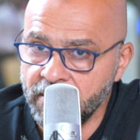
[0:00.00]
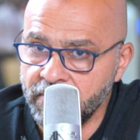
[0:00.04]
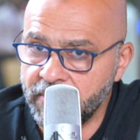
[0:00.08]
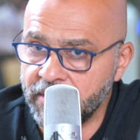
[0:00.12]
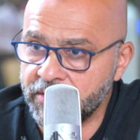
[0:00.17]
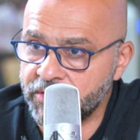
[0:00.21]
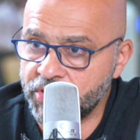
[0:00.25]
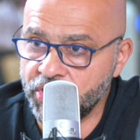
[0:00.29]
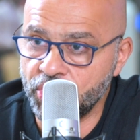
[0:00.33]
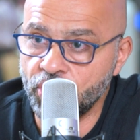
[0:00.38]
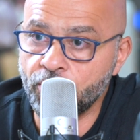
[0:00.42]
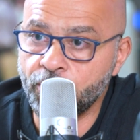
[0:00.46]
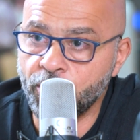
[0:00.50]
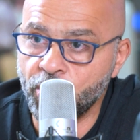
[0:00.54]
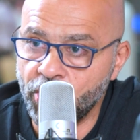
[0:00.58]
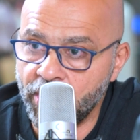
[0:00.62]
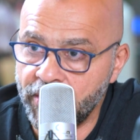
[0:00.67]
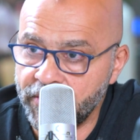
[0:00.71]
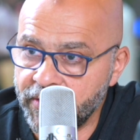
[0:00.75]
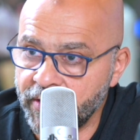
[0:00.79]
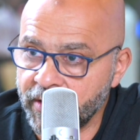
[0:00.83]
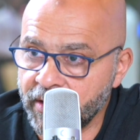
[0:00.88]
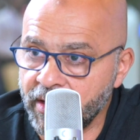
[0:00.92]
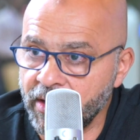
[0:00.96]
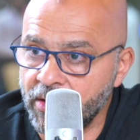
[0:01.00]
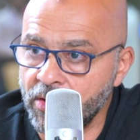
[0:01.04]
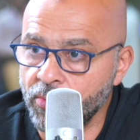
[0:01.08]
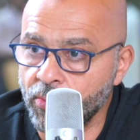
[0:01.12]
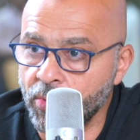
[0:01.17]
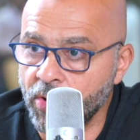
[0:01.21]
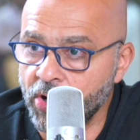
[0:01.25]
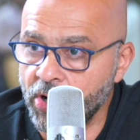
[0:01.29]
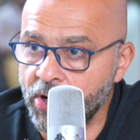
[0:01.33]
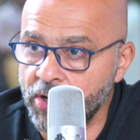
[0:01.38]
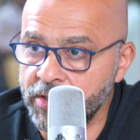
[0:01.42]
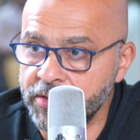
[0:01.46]
the geopolitical
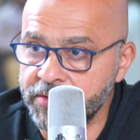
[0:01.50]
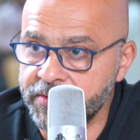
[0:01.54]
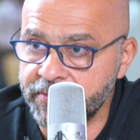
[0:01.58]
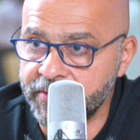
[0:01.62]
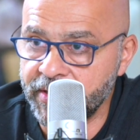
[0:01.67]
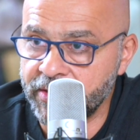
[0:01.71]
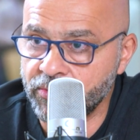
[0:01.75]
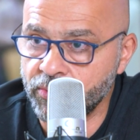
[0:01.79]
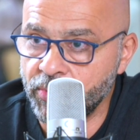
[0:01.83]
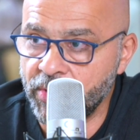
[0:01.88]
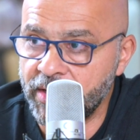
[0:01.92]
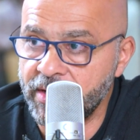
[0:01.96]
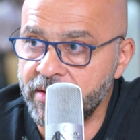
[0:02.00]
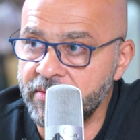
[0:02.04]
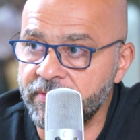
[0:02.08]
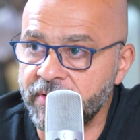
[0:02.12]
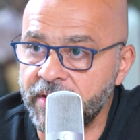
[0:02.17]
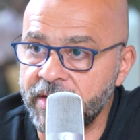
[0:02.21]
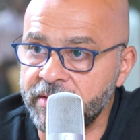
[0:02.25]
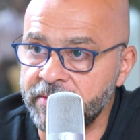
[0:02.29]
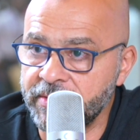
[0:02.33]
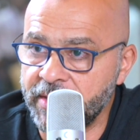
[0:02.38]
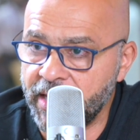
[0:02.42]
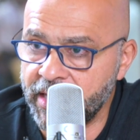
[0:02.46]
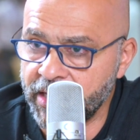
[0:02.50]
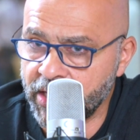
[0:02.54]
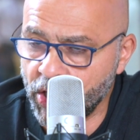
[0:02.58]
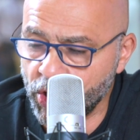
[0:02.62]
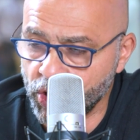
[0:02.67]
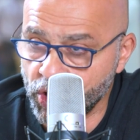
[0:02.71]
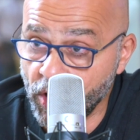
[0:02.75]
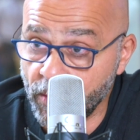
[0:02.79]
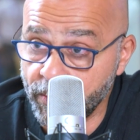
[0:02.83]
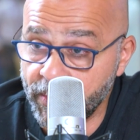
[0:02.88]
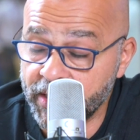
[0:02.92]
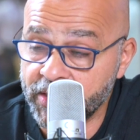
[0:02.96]
world that we live in, the
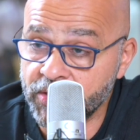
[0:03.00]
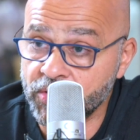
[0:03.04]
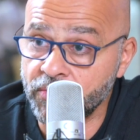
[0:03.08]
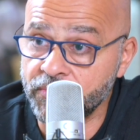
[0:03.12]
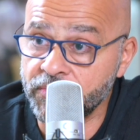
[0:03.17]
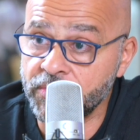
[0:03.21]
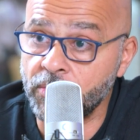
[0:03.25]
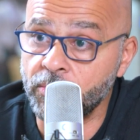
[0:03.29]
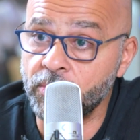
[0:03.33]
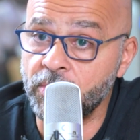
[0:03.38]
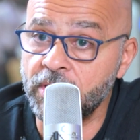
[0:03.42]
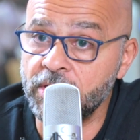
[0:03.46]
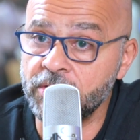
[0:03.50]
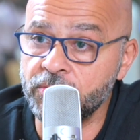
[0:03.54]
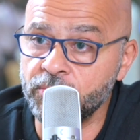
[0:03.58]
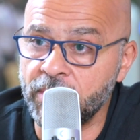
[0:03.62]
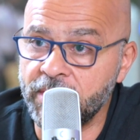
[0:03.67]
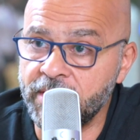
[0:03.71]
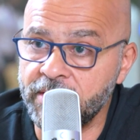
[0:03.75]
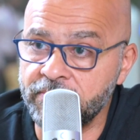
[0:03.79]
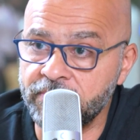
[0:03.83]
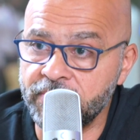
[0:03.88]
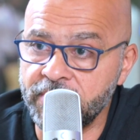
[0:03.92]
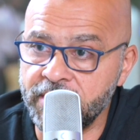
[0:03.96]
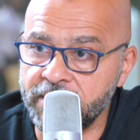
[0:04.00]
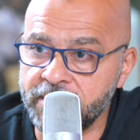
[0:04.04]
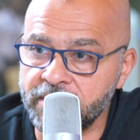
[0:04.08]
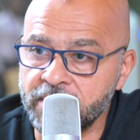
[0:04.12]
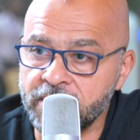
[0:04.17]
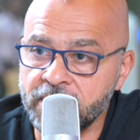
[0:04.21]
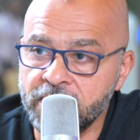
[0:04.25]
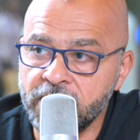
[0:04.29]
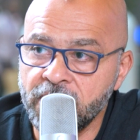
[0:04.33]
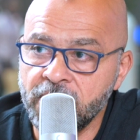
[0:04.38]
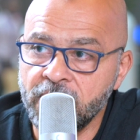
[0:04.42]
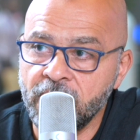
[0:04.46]
economics of the world we live
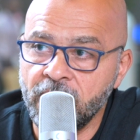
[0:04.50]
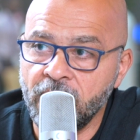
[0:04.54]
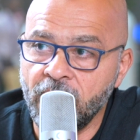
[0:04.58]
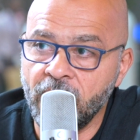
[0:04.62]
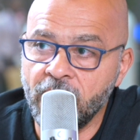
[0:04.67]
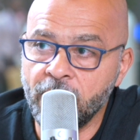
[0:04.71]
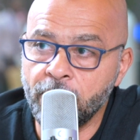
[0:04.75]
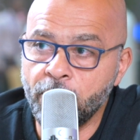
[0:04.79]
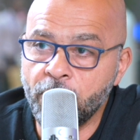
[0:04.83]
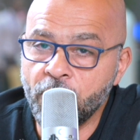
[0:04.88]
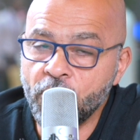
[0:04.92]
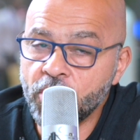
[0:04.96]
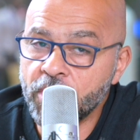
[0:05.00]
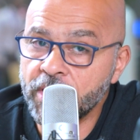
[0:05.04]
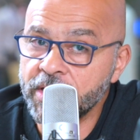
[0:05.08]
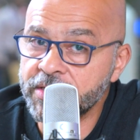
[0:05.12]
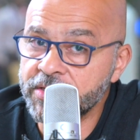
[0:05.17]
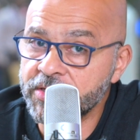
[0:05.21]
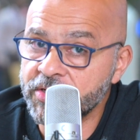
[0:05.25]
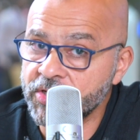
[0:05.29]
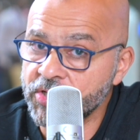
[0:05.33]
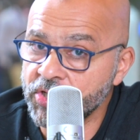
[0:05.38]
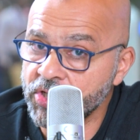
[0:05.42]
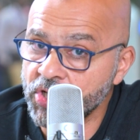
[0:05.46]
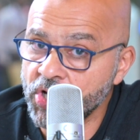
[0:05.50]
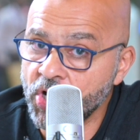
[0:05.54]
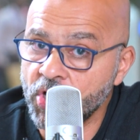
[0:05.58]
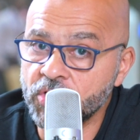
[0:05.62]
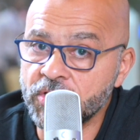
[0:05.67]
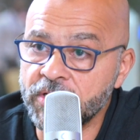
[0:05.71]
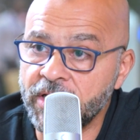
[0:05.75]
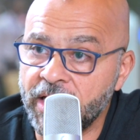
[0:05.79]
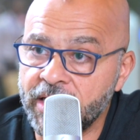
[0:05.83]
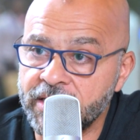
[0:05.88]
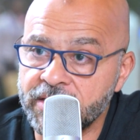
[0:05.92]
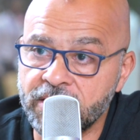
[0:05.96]
in. A book is
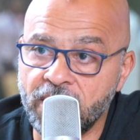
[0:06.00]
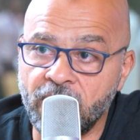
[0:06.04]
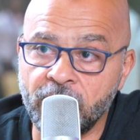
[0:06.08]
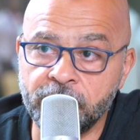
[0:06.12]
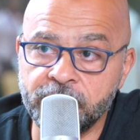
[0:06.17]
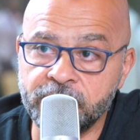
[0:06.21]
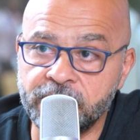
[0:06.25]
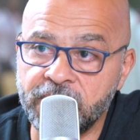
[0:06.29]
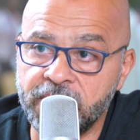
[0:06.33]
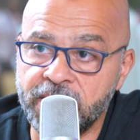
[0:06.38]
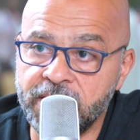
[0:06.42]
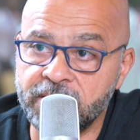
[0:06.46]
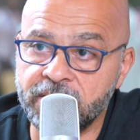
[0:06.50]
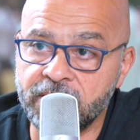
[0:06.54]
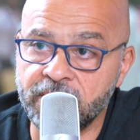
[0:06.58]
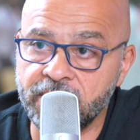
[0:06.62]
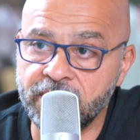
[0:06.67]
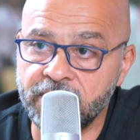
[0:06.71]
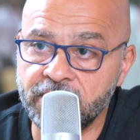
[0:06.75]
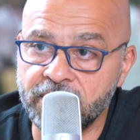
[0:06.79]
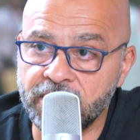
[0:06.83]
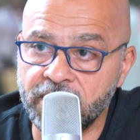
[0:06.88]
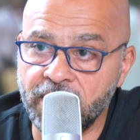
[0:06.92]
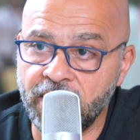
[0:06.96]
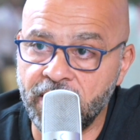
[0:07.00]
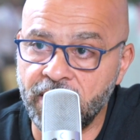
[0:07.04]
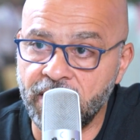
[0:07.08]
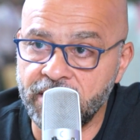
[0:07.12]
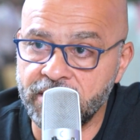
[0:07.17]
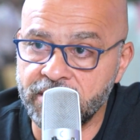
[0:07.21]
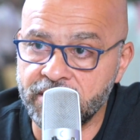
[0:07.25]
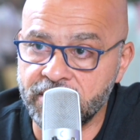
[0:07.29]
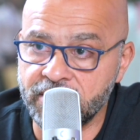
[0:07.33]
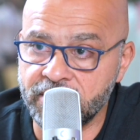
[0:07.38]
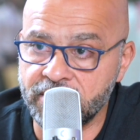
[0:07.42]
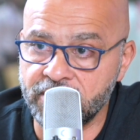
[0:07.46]
not as updated
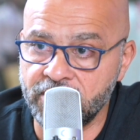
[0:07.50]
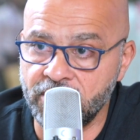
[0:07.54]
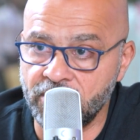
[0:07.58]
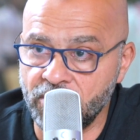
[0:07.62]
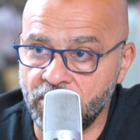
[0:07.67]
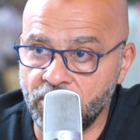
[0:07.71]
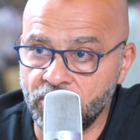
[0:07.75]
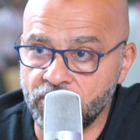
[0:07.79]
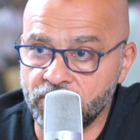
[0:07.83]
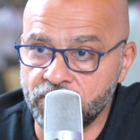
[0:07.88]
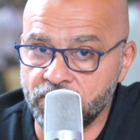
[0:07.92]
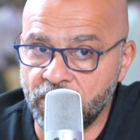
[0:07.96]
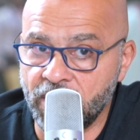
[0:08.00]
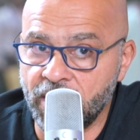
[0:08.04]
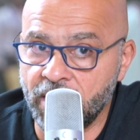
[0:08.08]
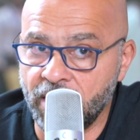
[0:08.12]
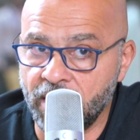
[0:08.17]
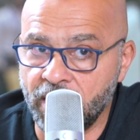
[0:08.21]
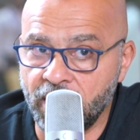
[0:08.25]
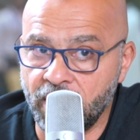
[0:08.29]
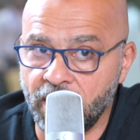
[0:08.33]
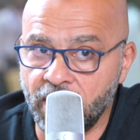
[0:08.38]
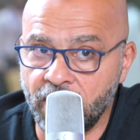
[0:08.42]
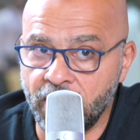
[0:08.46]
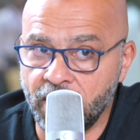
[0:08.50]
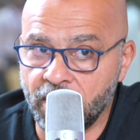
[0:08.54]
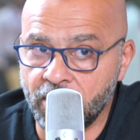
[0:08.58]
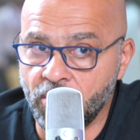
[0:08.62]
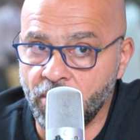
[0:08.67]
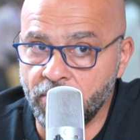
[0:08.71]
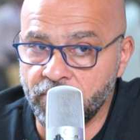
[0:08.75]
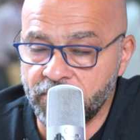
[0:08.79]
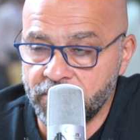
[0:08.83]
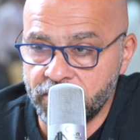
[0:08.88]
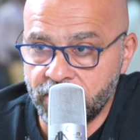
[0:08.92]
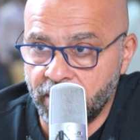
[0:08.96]
as, a
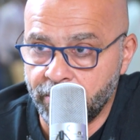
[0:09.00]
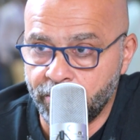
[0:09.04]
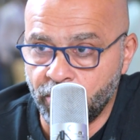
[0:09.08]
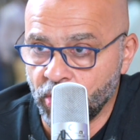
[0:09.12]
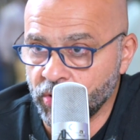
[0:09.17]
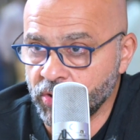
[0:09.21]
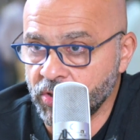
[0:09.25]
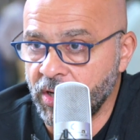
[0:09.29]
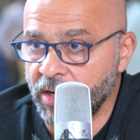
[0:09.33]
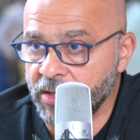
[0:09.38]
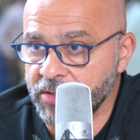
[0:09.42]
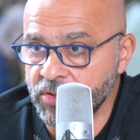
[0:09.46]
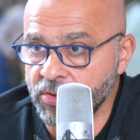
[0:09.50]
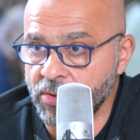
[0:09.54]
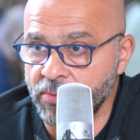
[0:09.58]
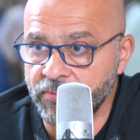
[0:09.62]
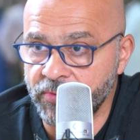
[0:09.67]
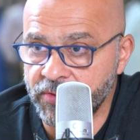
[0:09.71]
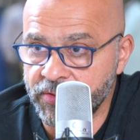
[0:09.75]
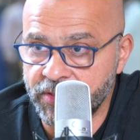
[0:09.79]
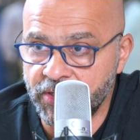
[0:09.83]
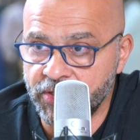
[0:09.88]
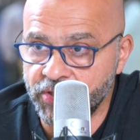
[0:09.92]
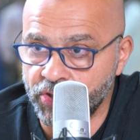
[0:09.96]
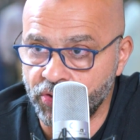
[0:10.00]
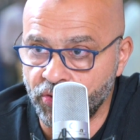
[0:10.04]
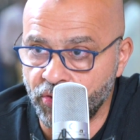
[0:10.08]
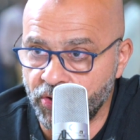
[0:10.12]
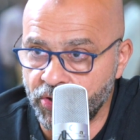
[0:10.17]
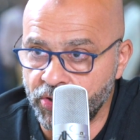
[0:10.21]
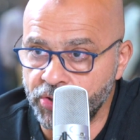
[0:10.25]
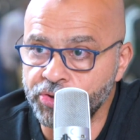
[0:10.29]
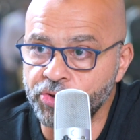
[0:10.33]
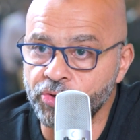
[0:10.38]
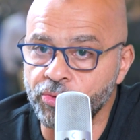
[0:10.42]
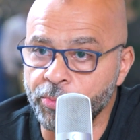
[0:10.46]
podcast conversation or
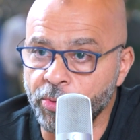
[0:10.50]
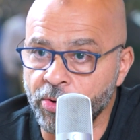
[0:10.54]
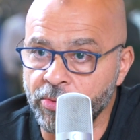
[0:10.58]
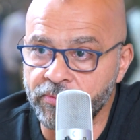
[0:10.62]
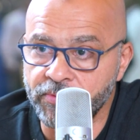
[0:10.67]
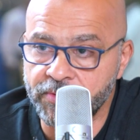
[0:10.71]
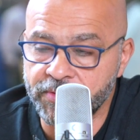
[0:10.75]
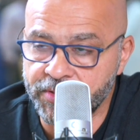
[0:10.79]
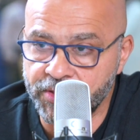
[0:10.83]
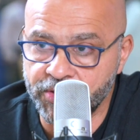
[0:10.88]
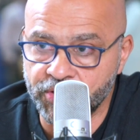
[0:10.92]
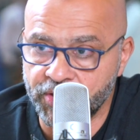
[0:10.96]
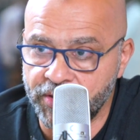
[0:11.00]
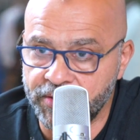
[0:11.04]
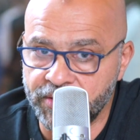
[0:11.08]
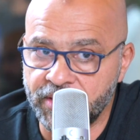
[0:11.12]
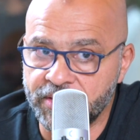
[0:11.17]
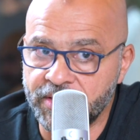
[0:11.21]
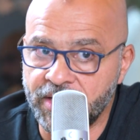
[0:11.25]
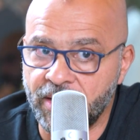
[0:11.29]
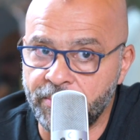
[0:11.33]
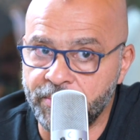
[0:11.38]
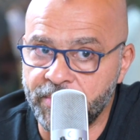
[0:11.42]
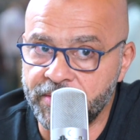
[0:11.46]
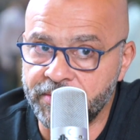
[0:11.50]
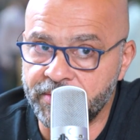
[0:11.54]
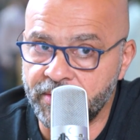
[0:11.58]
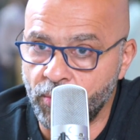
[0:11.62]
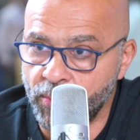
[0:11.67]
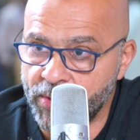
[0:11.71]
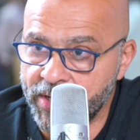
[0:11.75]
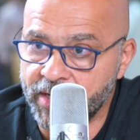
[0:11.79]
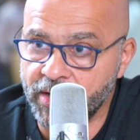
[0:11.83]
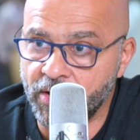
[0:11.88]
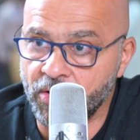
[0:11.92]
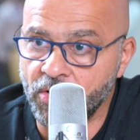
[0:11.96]
a YouTube conversation that happened a
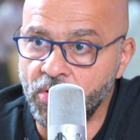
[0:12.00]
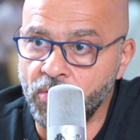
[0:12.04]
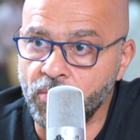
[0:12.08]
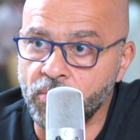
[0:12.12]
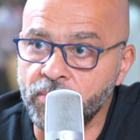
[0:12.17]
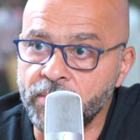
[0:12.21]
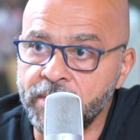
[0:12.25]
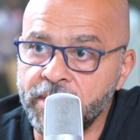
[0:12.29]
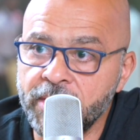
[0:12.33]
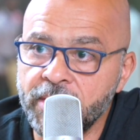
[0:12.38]
week ago.